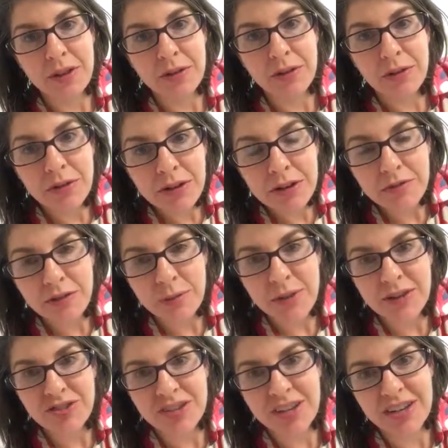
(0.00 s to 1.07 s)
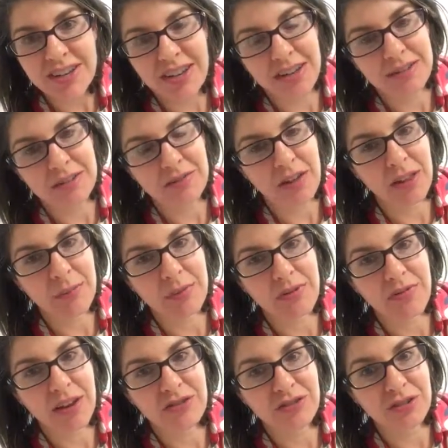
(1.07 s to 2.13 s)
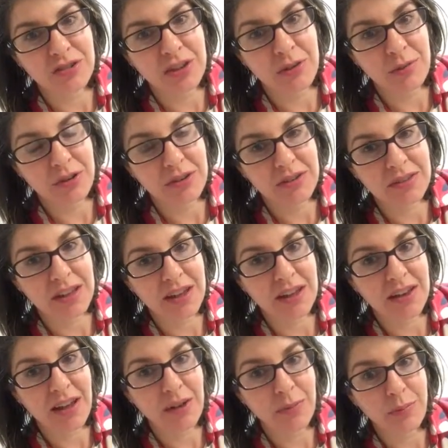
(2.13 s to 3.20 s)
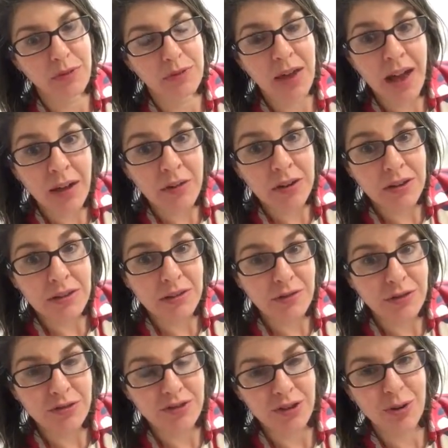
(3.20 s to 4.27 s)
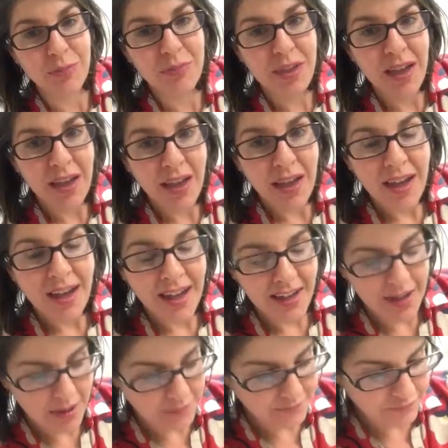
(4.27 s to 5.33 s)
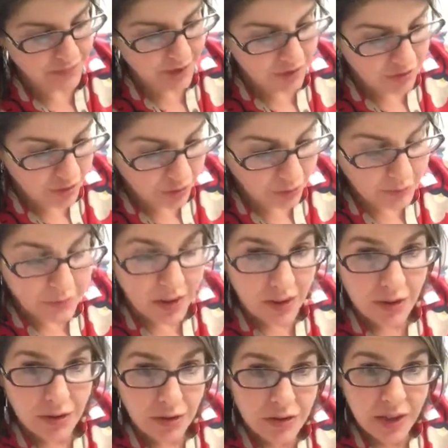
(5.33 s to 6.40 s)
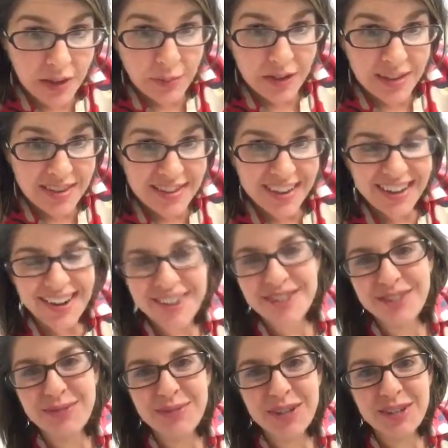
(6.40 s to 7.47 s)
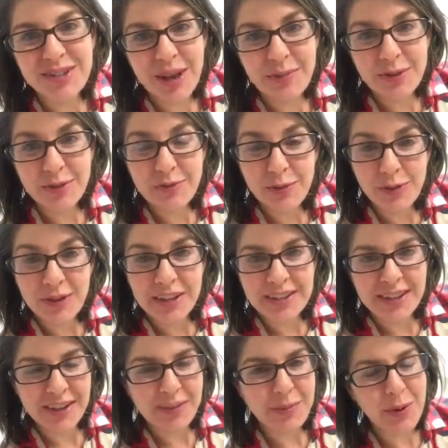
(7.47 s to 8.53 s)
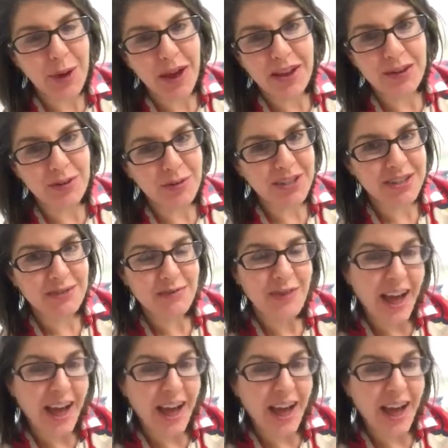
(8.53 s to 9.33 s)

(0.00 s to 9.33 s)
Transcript: learn information and develop professional networks that can help you now and in the future. So your assignments are to read chapter 4 in the textbook. I know we did